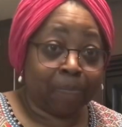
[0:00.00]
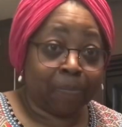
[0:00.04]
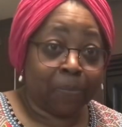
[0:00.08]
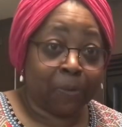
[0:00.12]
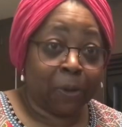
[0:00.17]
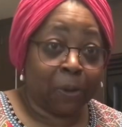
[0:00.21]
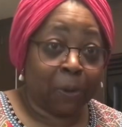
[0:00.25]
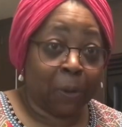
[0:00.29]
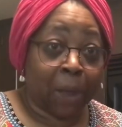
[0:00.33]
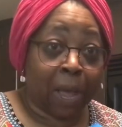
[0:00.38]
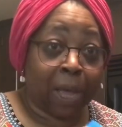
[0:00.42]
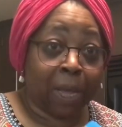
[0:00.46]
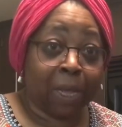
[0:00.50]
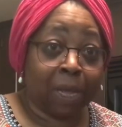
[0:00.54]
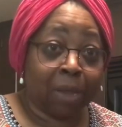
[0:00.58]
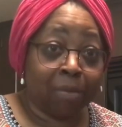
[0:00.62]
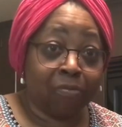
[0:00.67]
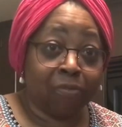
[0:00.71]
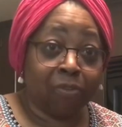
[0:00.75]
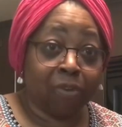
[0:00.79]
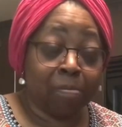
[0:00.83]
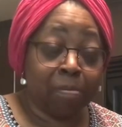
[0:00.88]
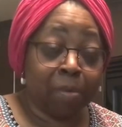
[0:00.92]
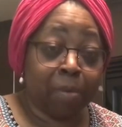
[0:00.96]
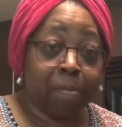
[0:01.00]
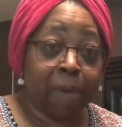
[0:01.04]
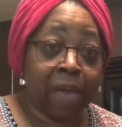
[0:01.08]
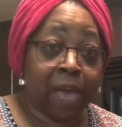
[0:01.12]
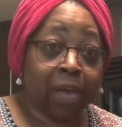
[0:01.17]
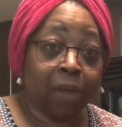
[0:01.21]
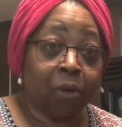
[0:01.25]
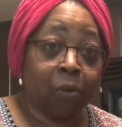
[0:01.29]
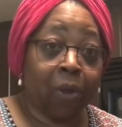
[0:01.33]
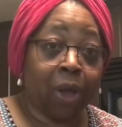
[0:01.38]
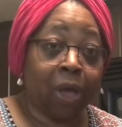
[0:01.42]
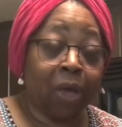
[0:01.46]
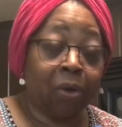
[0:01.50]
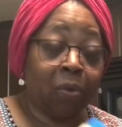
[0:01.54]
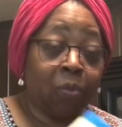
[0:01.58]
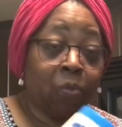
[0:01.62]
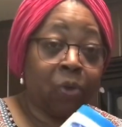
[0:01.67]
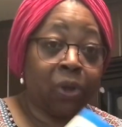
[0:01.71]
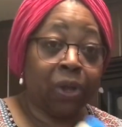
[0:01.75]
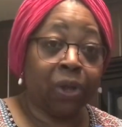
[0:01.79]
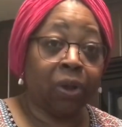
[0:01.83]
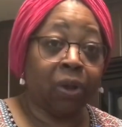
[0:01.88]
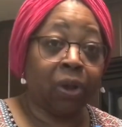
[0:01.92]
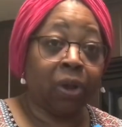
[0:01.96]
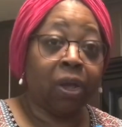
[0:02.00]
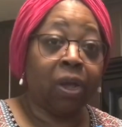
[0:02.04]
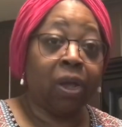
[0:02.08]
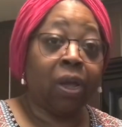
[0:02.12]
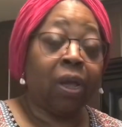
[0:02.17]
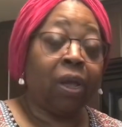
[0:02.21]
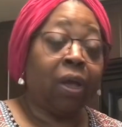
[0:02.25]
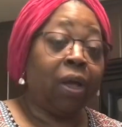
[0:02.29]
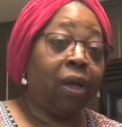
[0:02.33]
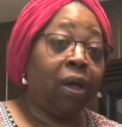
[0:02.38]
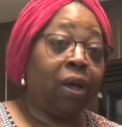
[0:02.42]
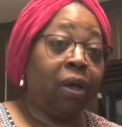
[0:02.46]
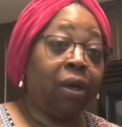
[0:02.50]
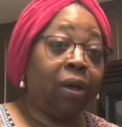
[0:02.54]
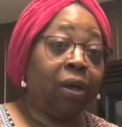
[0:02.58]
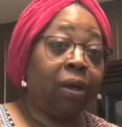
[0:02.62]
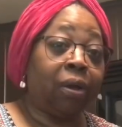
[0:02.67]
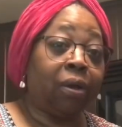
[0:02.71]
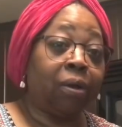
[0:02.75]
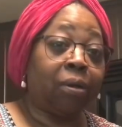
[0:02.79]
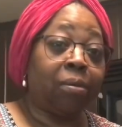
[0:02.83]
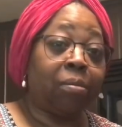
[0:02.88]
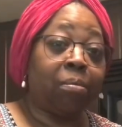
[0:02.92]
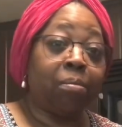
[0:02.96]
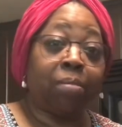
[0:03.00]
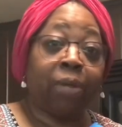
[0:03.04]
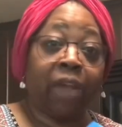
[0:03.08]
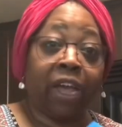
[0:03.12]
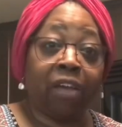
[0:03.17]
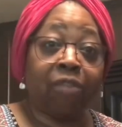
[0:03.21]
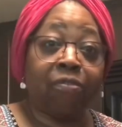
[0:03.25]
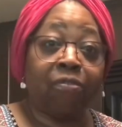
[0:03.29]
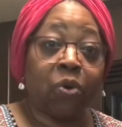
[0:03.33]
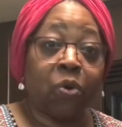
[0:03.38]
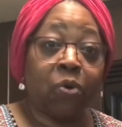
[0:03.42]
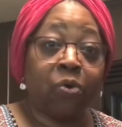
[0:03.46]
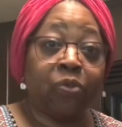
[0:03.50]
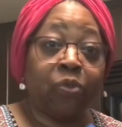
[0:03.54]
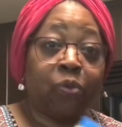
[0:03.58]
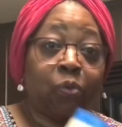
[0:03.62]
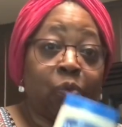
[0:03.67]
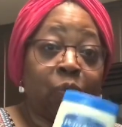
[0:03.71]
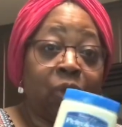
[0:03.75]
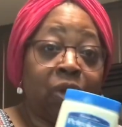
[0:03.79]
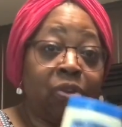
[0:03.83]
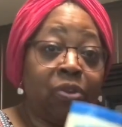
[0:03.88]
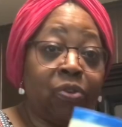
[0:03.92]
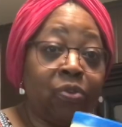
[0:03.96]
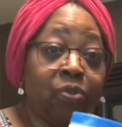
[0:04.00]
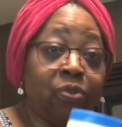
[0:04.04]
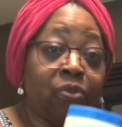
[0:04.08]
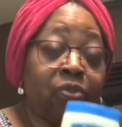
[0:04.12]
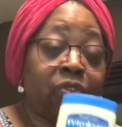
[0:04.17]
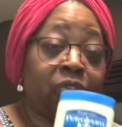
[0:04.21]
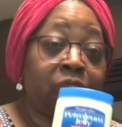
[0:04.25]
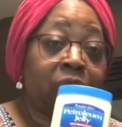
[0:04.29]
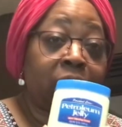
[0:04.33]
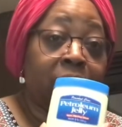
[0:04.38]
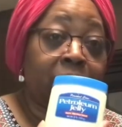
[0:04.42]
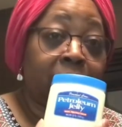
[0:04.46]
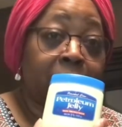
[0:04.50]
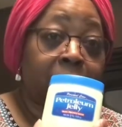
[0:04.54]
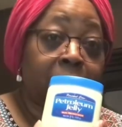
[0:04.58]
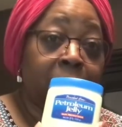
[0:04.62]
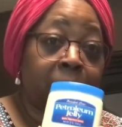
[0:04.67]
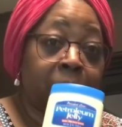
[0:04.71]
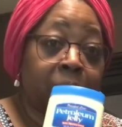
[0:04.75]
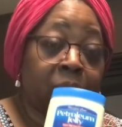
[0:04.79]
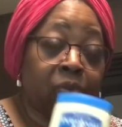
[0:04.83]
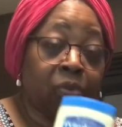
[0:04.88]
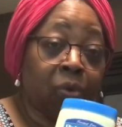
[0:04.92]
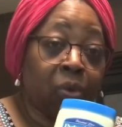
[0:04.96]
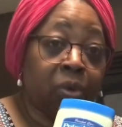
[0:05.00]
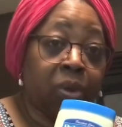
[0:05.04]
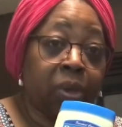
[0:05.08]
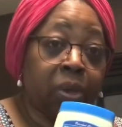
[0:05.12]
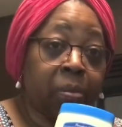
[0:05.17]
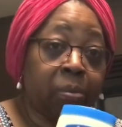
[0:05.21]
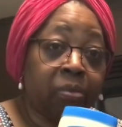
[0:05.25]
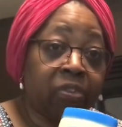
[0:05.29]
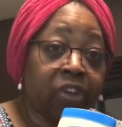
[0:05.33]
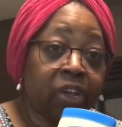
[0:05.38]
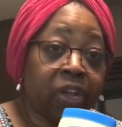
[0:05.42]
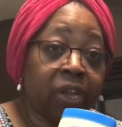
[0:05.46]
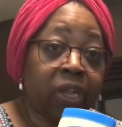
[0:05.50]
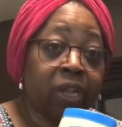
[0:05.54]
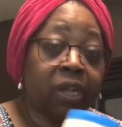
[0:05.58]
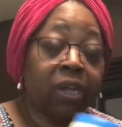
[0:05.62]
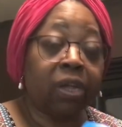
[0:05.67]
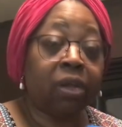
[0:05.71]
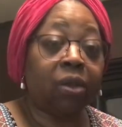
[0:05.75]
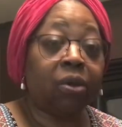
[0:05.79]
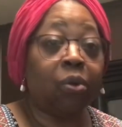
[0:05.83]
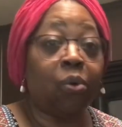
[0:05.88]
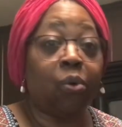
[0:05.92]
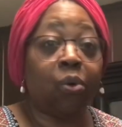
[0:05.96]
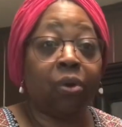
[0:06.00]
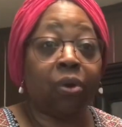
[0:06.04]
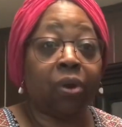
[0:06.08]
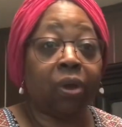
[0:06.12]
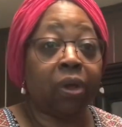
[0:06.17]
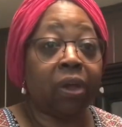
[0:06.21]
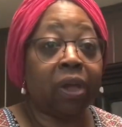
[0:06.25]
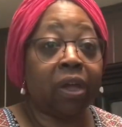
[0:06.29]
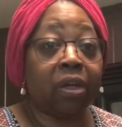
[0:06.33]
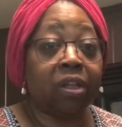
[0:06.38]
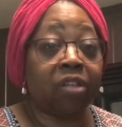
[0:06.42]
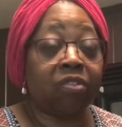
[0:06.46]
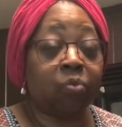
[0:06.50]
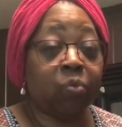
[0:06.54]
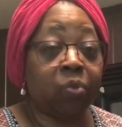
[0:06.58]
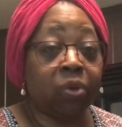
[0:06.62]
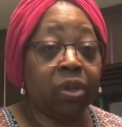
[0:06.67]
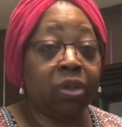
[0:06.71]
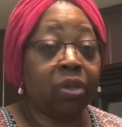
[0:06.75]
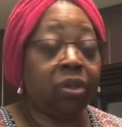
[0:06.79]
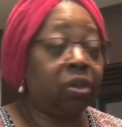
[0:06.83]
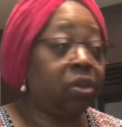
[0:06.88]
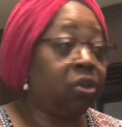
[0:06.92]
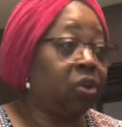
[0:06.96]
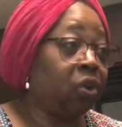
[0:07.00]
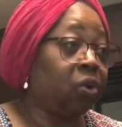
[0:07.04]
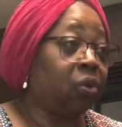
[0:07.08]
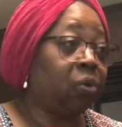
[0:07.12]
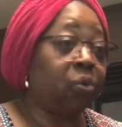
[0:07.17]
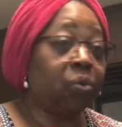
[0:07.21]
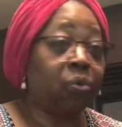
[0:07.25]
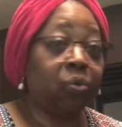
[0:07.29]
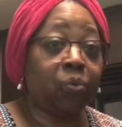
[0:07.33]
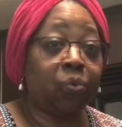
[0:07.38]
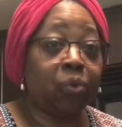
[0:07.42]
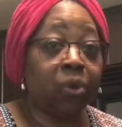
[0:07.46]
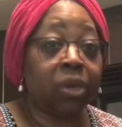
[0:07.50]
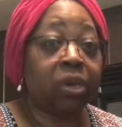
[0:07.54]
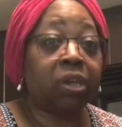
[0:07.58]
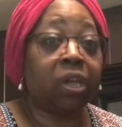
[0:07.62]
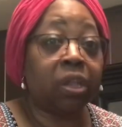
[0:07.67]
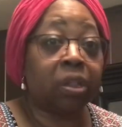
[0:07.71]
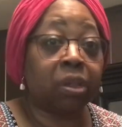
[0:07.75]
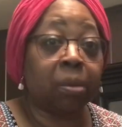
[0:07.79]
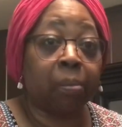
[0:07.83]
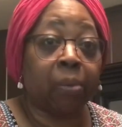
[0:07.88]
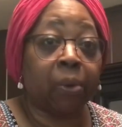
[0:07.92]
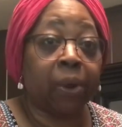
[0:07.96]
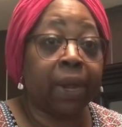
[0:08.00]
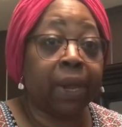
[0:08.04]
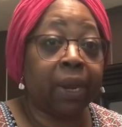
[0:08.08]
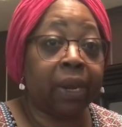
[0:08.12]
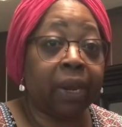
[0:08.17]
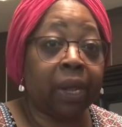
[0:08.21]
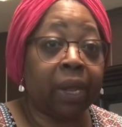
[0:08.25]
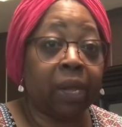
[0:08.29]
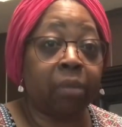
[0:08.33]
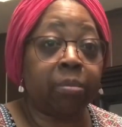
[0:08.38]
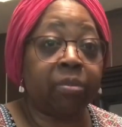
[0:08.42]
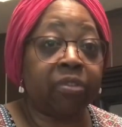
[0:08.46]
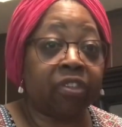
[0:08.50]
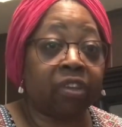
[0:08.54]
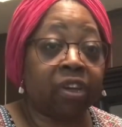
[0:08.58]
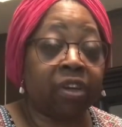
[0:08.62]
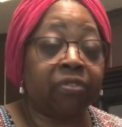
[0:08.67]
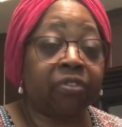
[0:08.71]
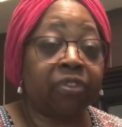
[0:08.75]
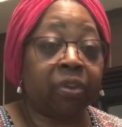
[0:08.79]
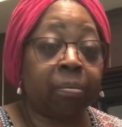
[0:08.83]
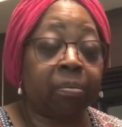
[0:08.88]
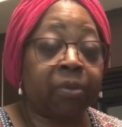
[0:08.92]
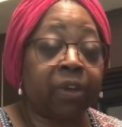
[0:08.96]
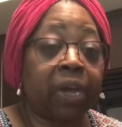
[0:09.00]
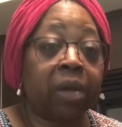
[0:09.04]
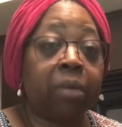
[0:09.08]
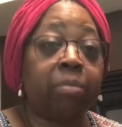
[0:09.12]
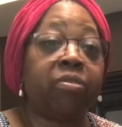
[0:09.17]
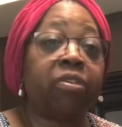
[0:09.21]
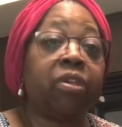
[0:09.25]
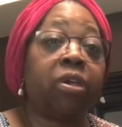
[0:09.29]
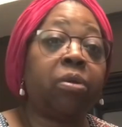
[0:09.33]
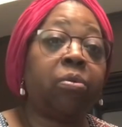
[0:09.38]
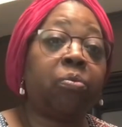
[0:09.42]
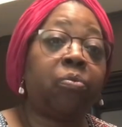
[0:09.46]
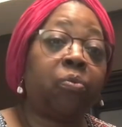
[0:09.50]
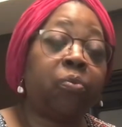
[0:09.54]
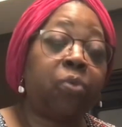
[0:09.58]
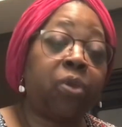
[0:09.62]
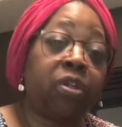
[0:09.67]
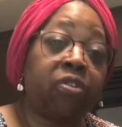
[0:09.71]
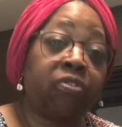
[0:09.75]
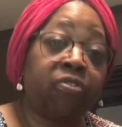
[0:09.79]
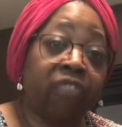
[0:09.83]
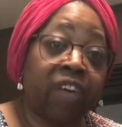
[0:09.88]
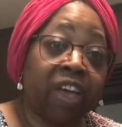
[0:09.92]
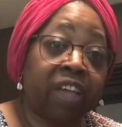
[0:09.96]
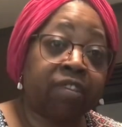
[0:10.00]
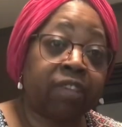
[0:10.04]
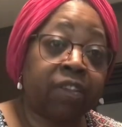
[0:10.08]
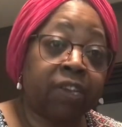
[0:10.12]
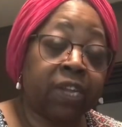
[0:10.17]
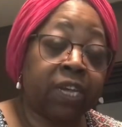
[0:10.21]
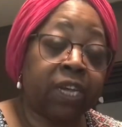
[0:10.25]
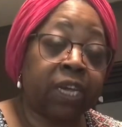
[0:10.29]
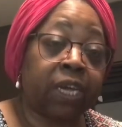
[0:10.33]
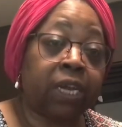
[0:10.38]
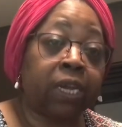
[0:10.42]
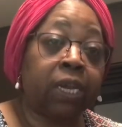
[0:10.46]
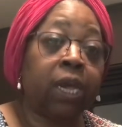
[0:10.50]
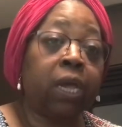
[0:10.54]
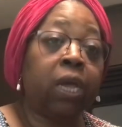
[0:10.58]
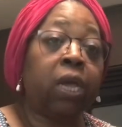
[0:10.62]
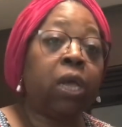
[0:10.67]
You know, I come from a background where uh, black folks, we use petroleum jelly or as we, you know, would get the brand name stuff, sometimes it is Vaseline.